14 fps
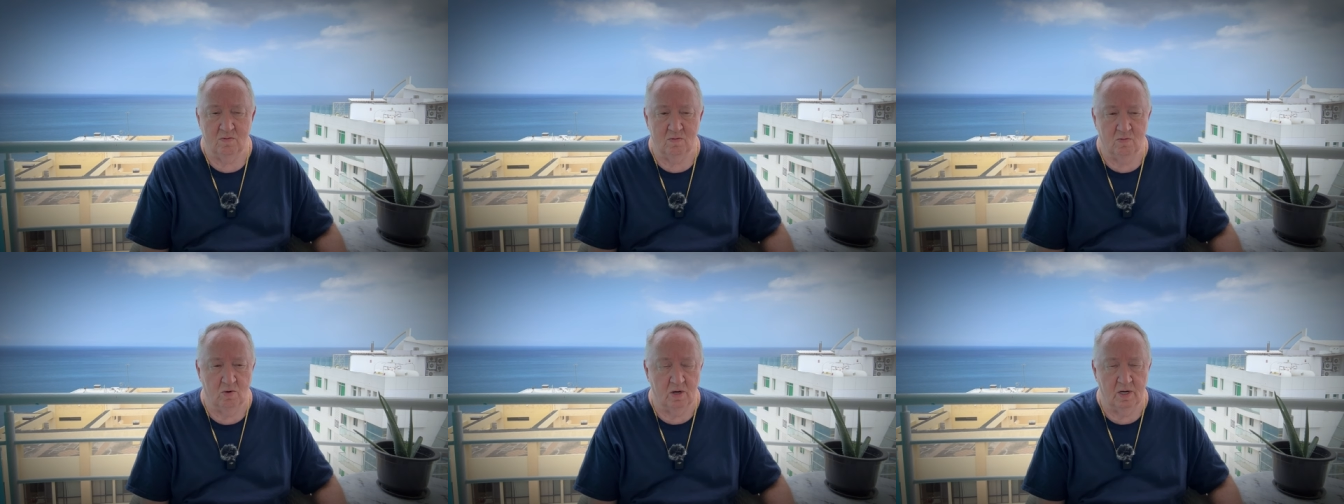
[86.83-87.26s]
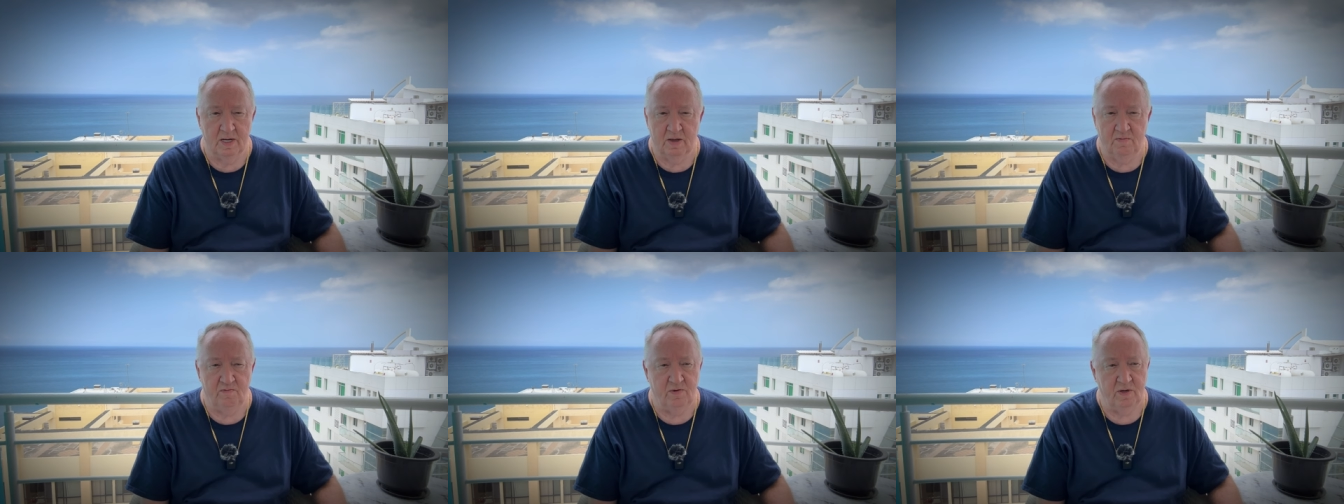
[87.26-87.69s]
Royal
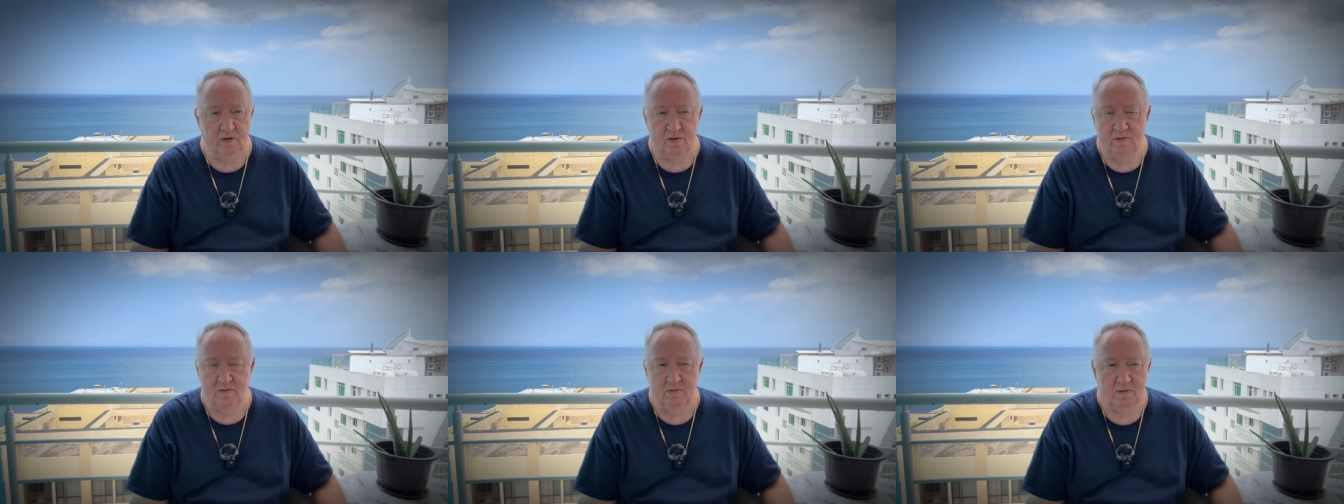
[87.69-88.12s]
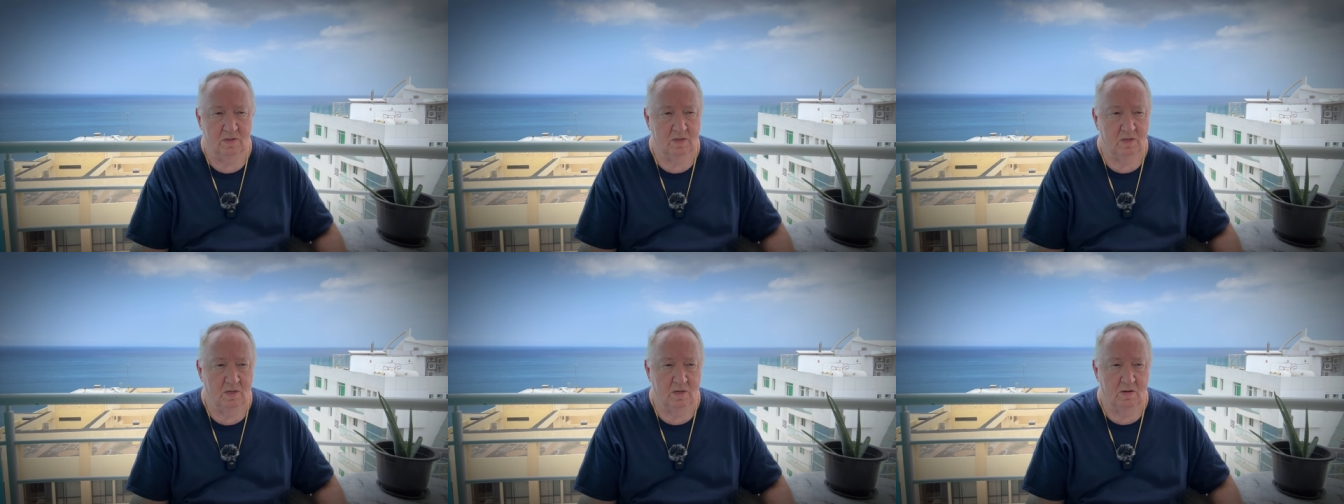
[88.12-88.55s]
Enfield
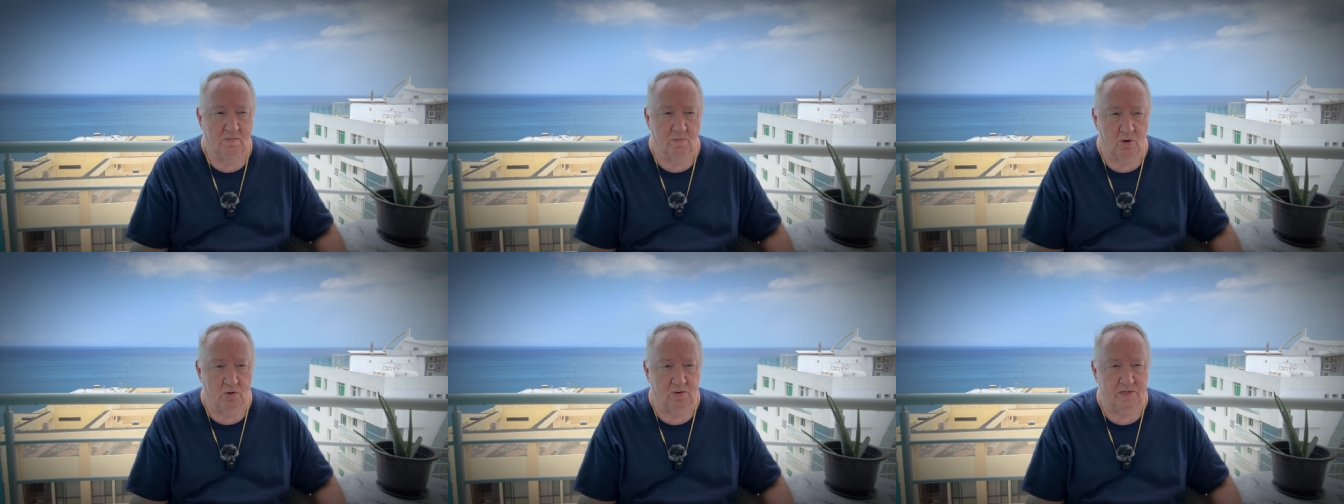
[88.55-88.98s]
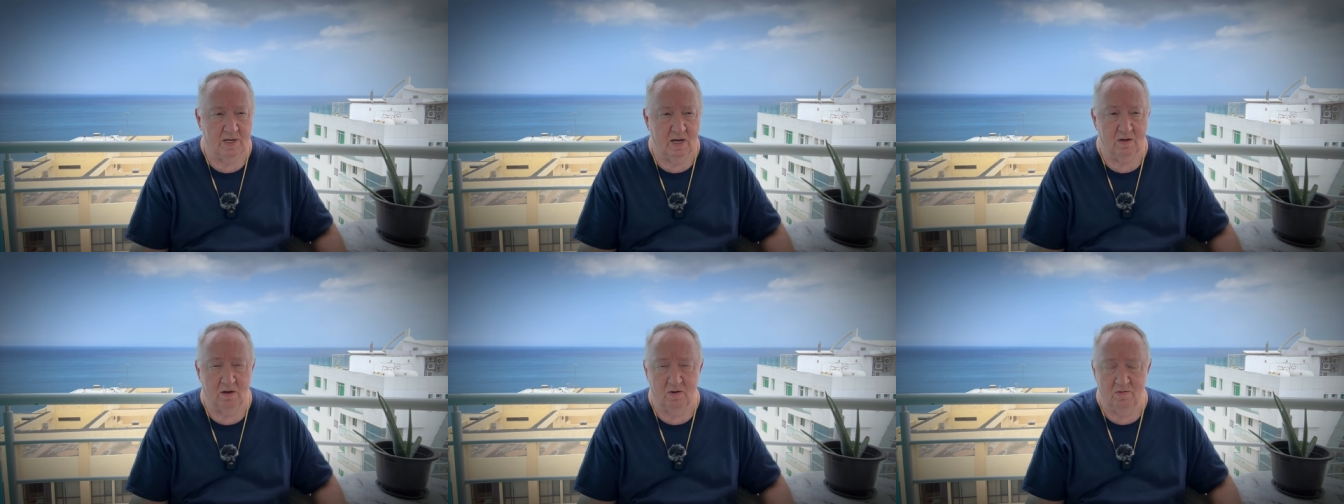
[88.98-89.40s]

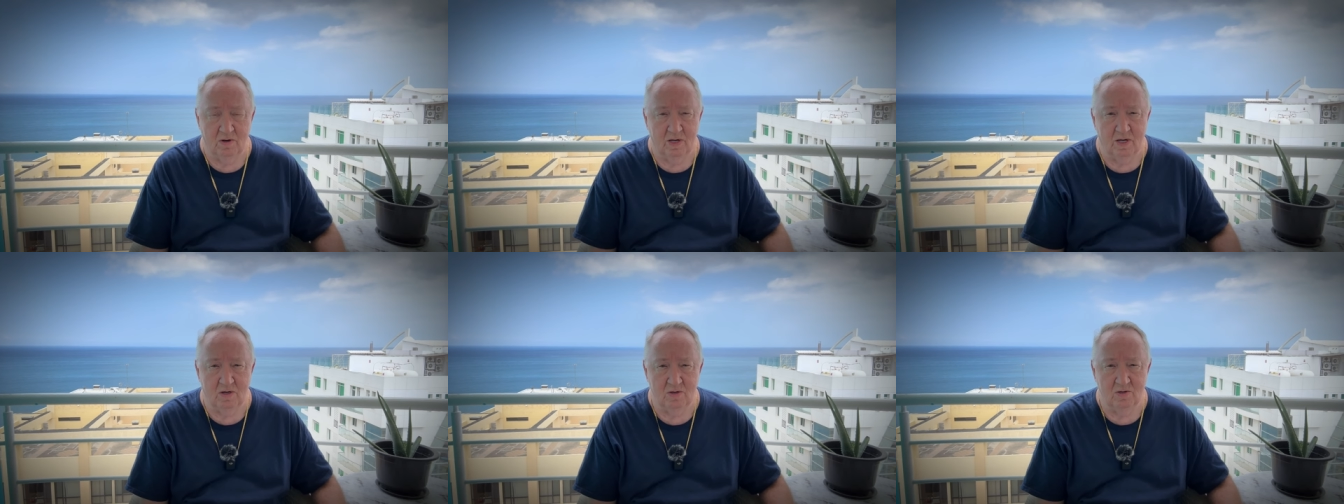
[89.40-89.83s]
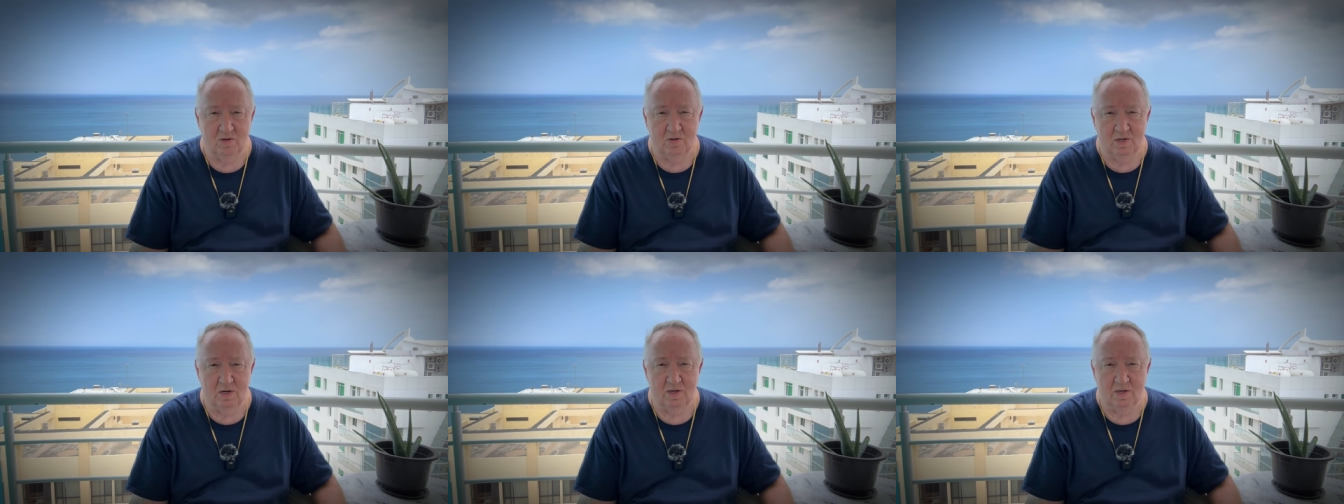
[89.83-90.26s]
motorcycle, a really
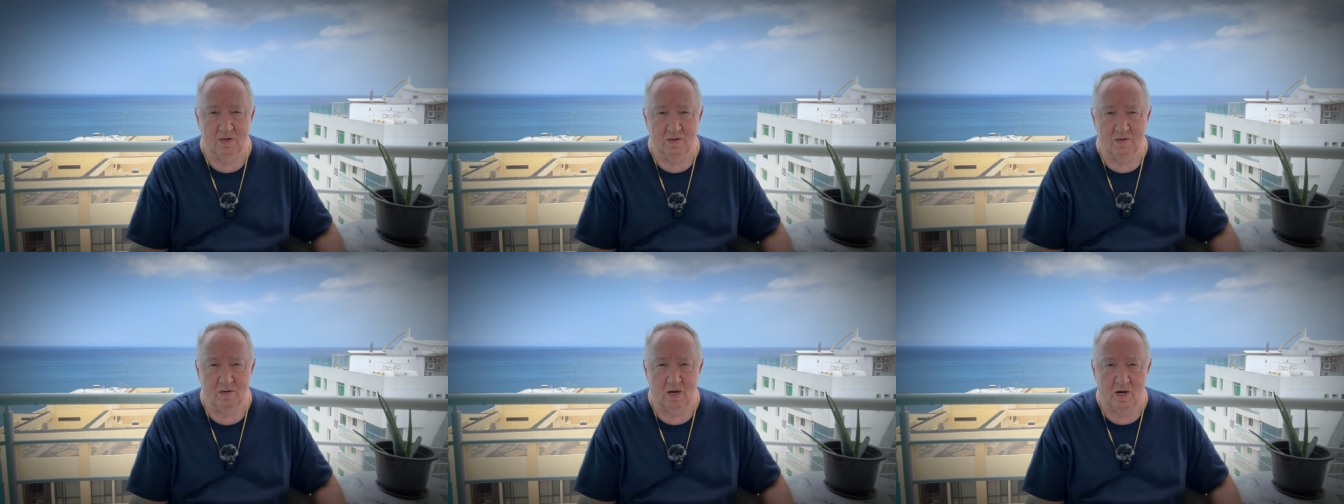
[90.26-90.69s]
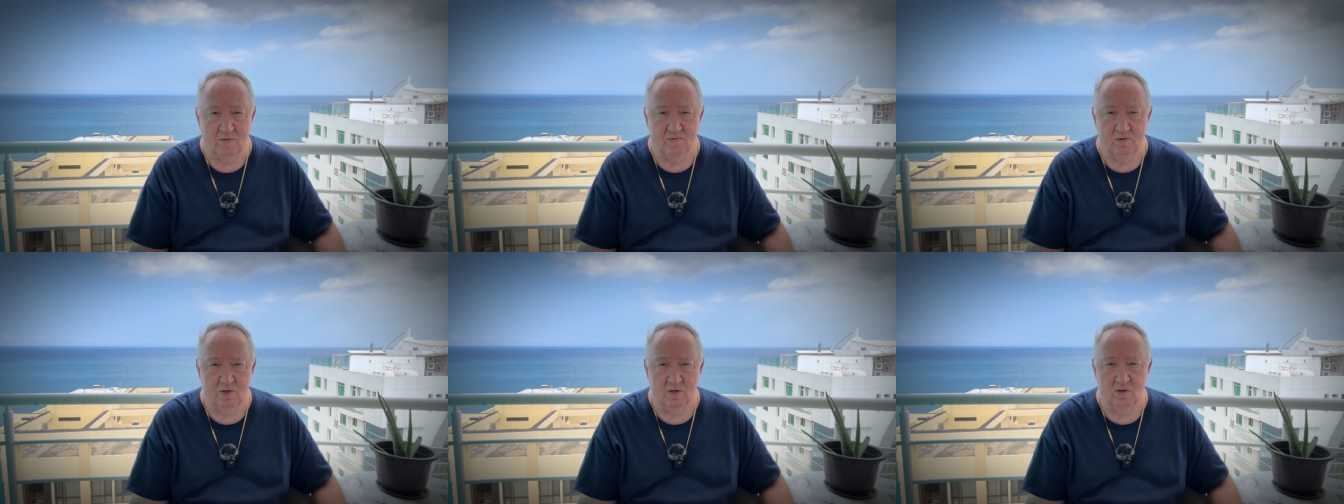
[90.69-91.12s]
cool looking
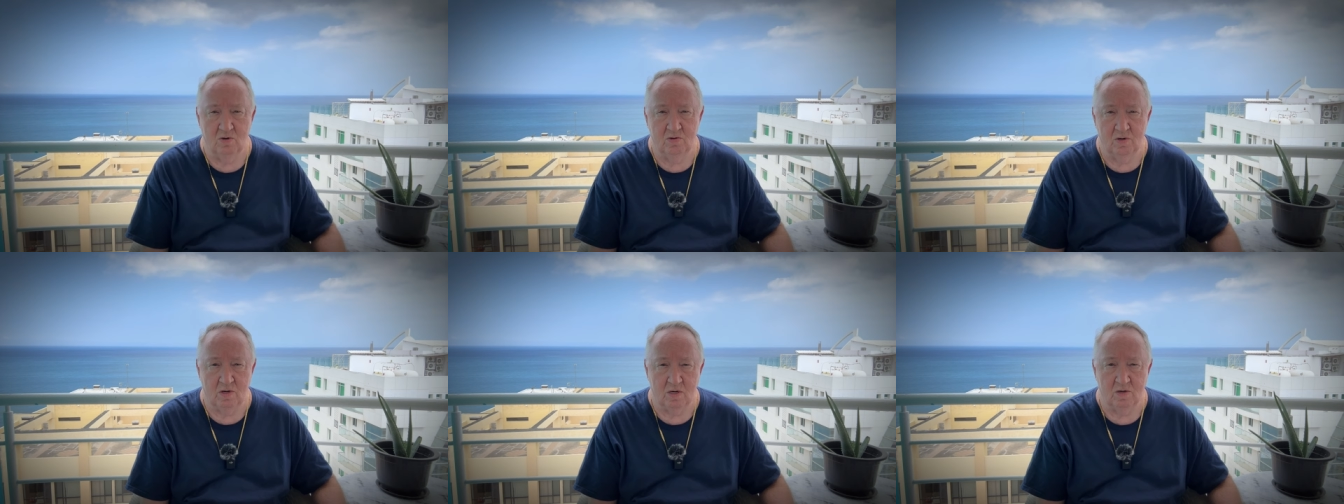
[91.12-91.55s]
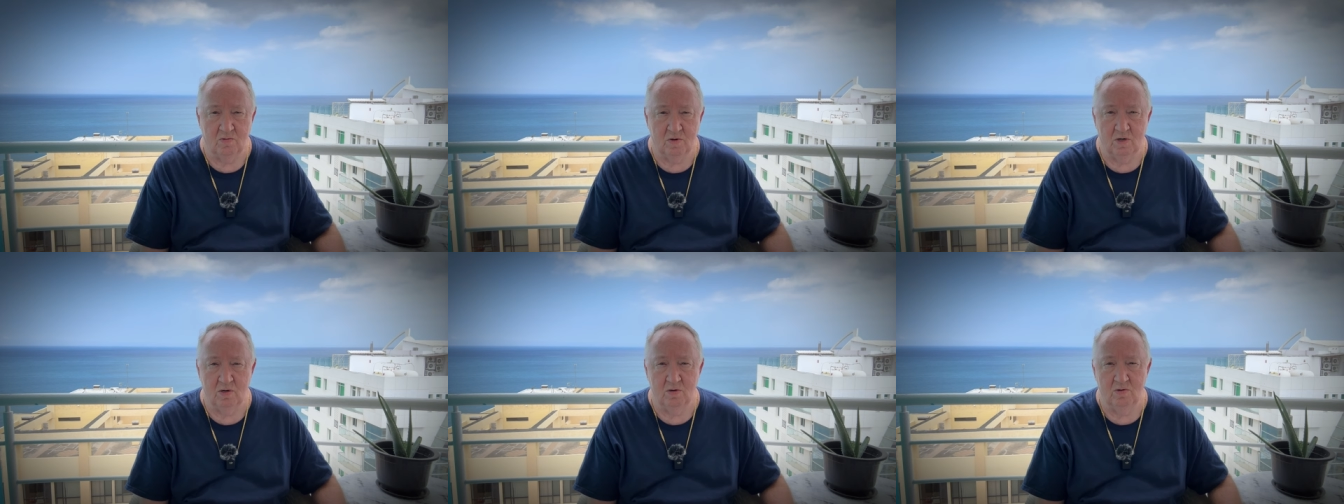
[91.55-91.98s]
off-road,
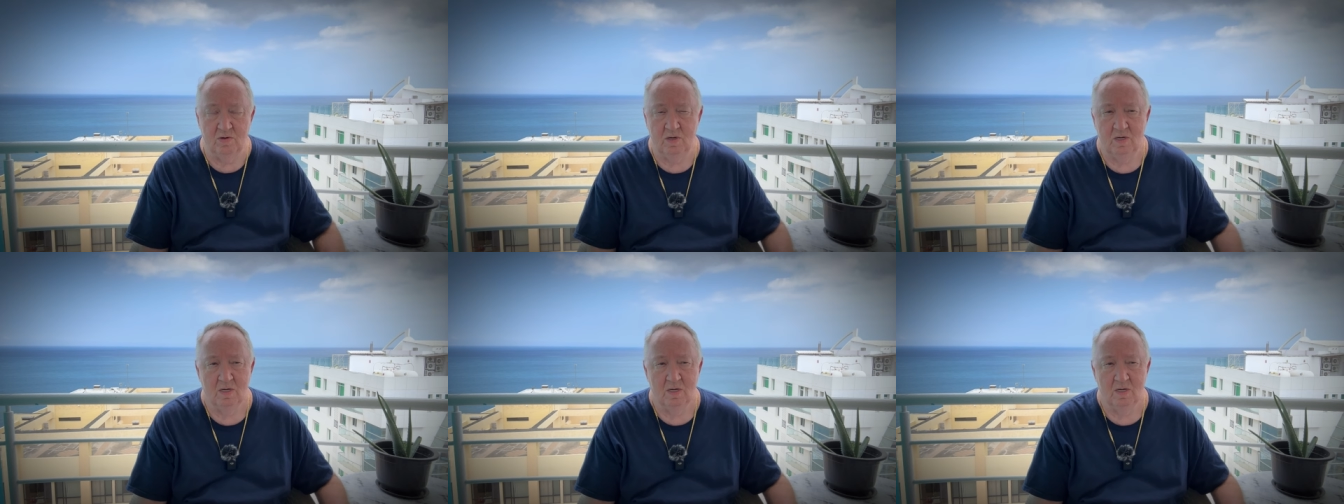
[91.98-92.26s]
on-road,